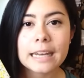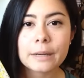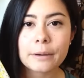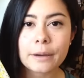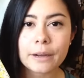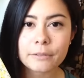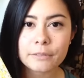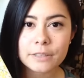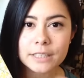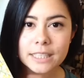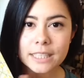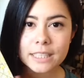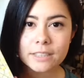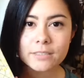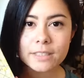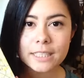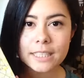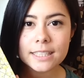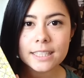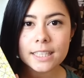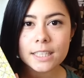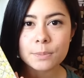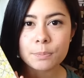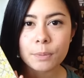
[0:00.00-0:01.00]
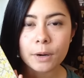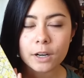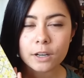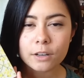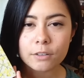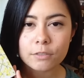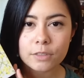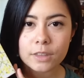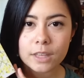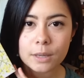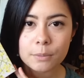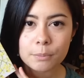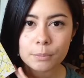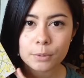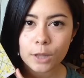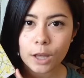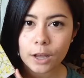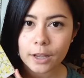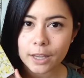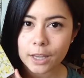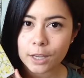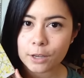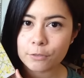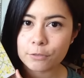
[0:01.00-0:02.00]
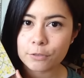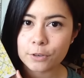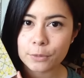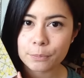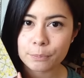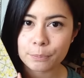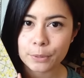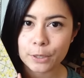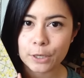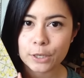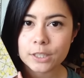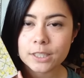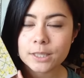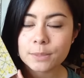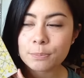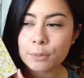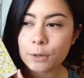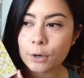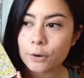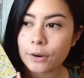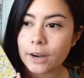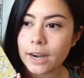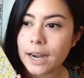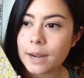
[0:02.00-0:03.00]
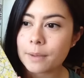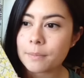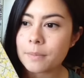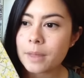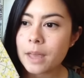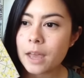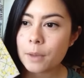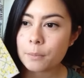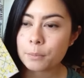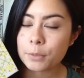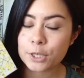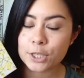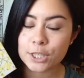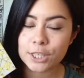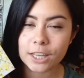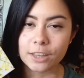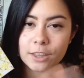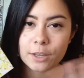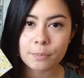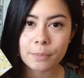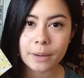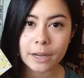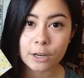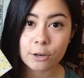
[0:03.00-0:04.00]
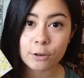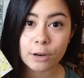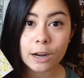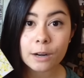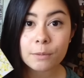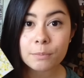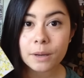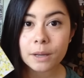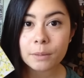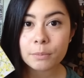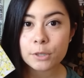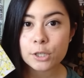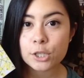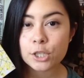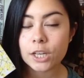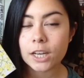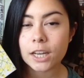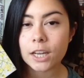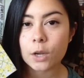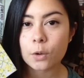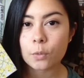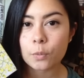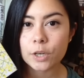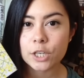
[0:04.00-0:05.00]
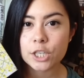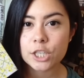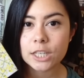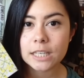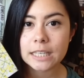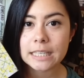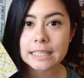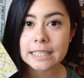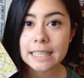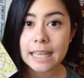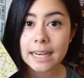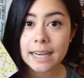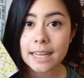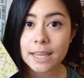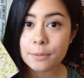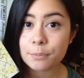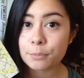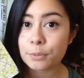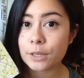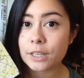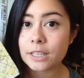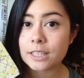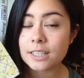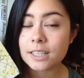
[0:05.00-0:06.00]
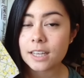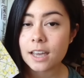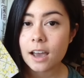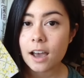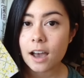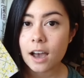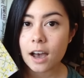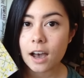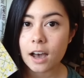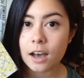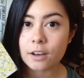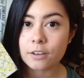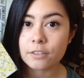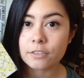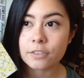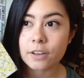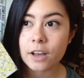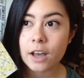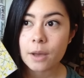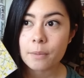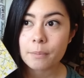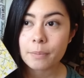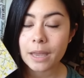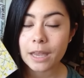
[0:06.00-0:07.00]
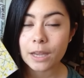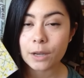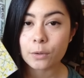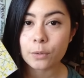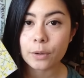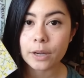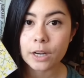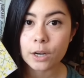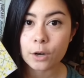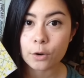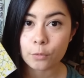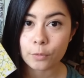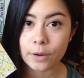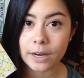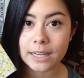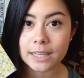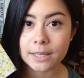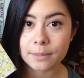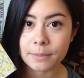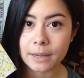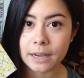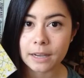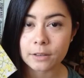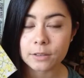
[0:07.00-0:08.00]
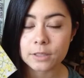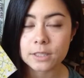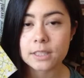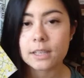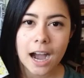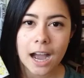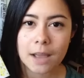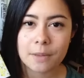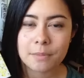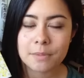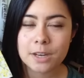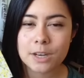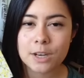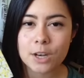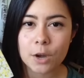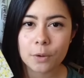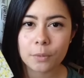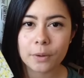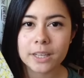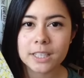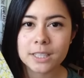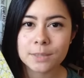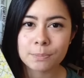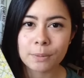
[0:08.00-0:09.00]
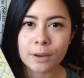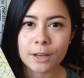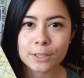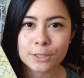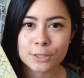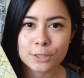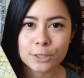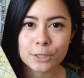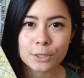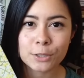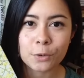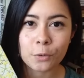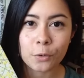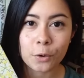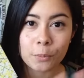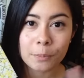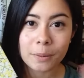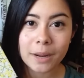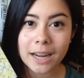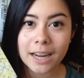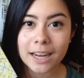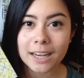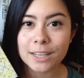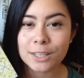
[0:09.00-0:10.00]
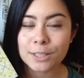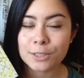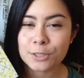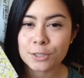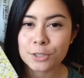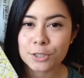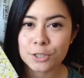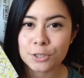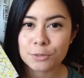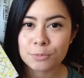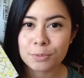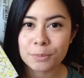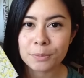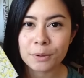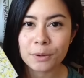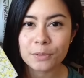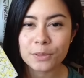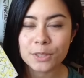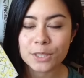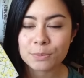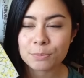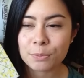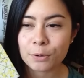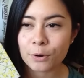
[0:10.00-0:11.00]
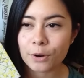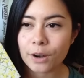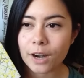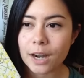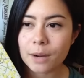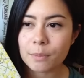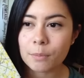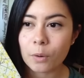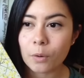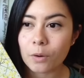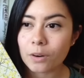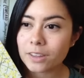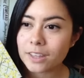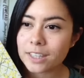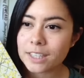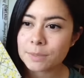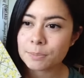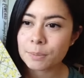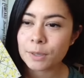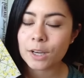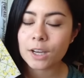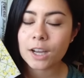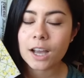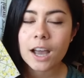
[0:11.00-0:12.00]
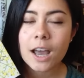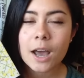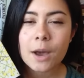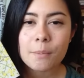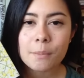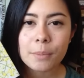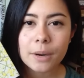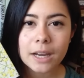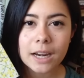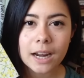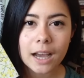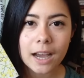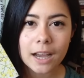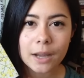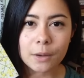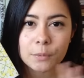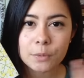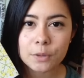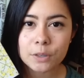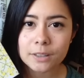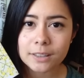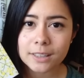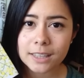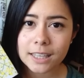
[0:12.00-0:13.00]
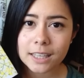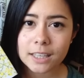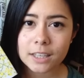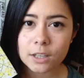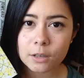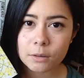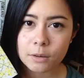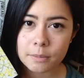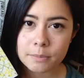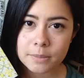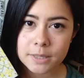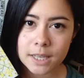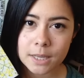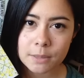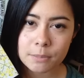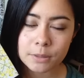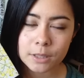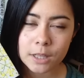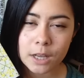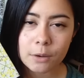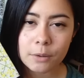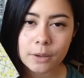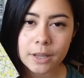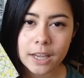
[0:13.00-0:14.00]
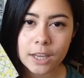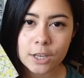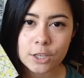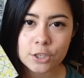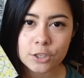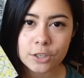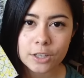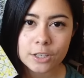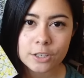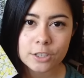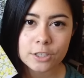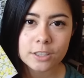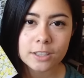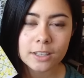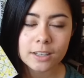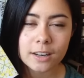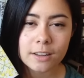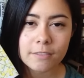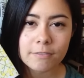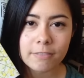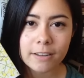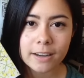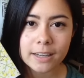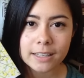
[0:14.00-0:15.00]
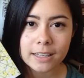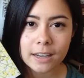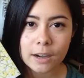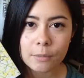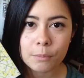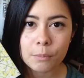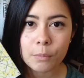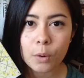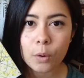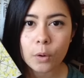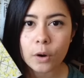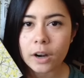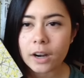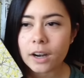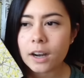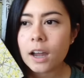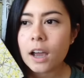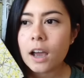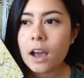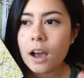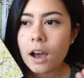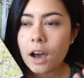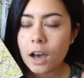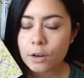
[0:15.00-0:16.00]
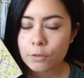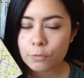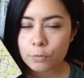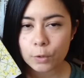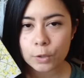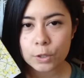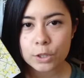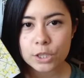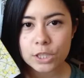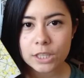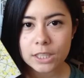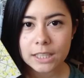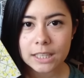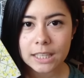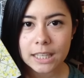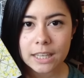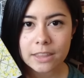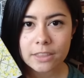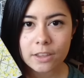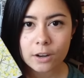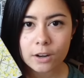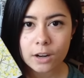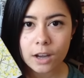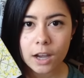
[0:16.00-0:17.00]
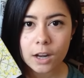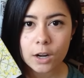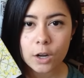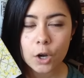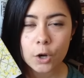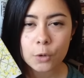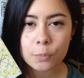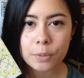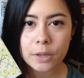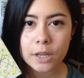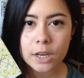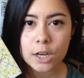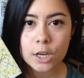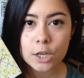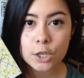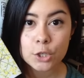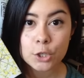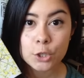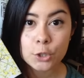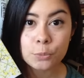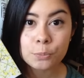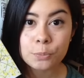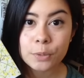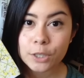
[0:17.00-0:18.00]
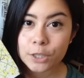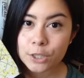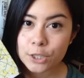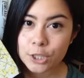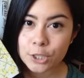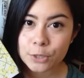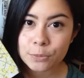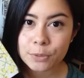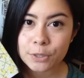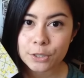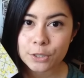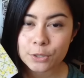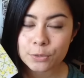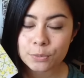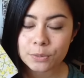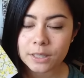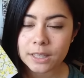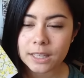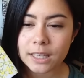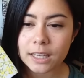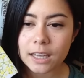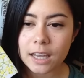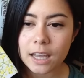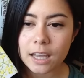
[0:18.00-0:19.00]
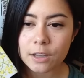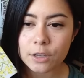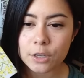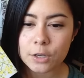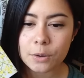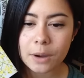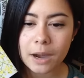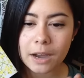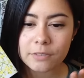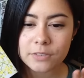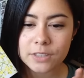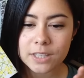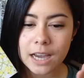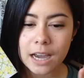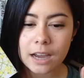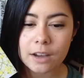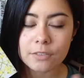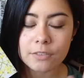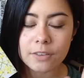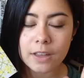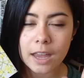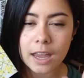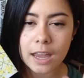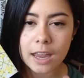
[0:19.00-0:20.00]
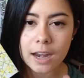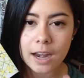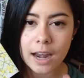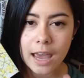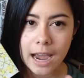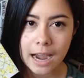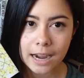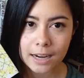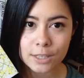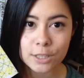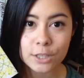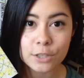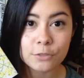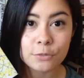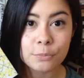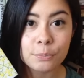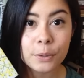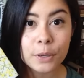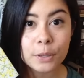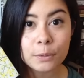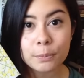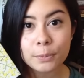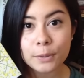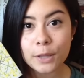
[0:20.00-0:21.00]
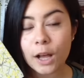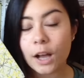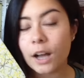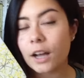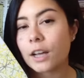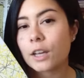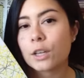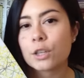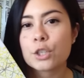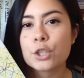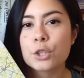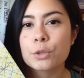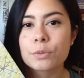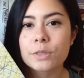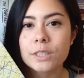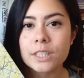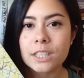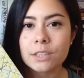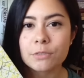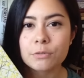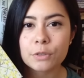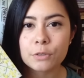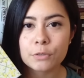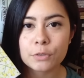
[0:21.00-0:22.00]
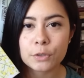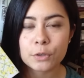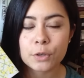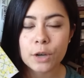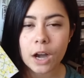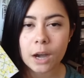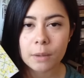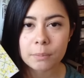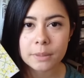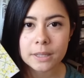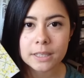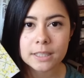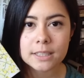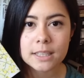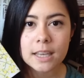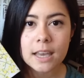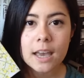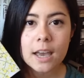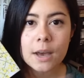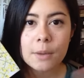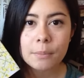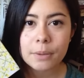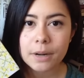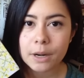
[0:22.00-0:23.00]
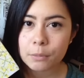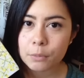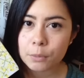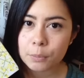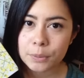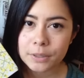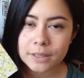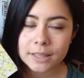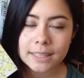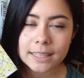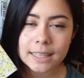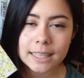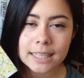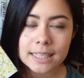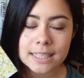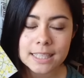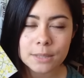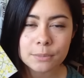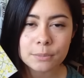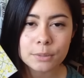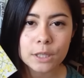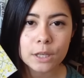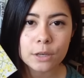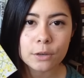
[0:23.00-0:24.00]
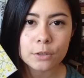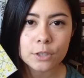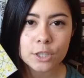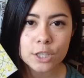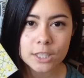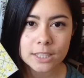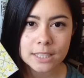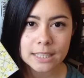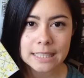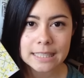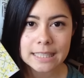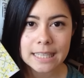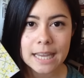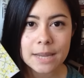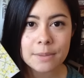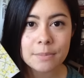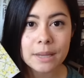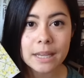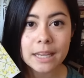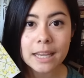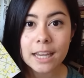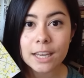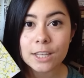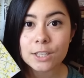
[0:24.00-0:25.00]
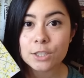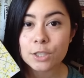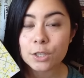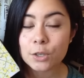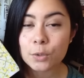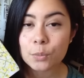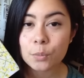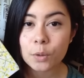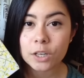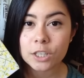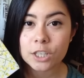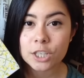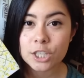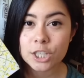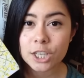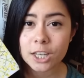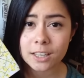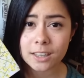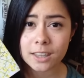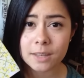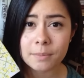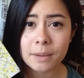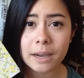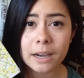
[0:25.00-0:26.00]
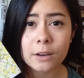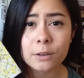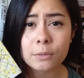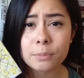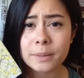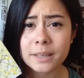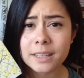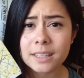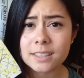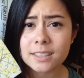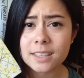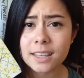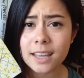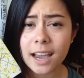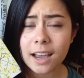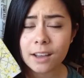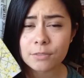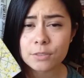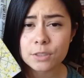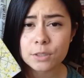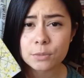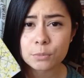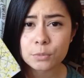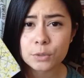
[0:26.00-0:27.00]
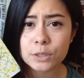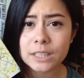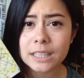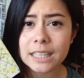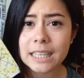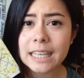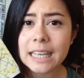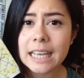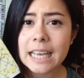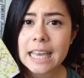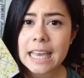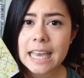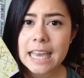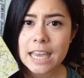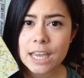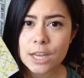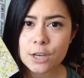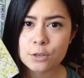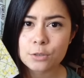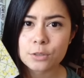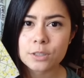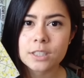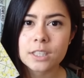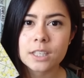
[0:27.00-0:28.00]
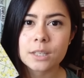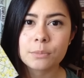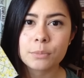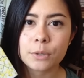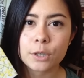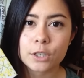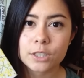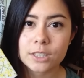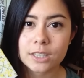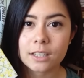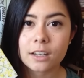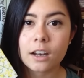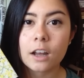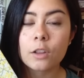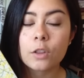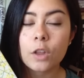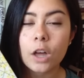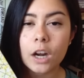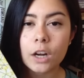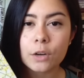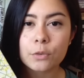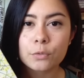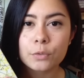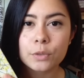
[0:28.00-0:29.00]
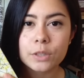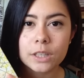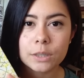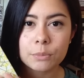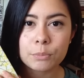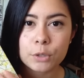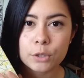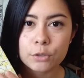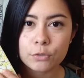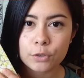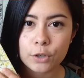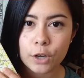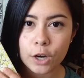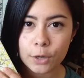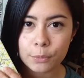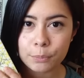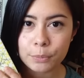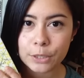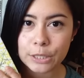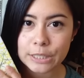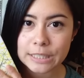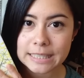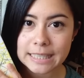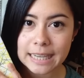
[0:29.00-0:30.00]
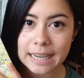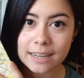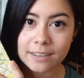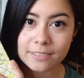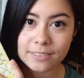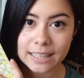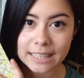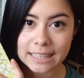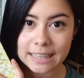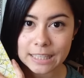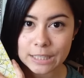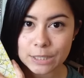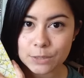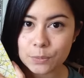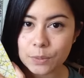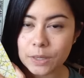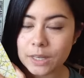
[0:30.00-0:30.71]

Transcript: Now, I received this as part of the Blogging for Books program put together by Crown Publishing, which is an imprint of Penguin Random House. I am in no way sponsored or paid to promote this program or this book, but I will link their website below in case you're interested in finding out more. Unfortunately, they're not open to booktubers really. You have to have an active book blog to receive review copies, but I will put the link down below just the same in case you want to check them out because they have some really interesting books and a lot of really beautiful art books, kind of like this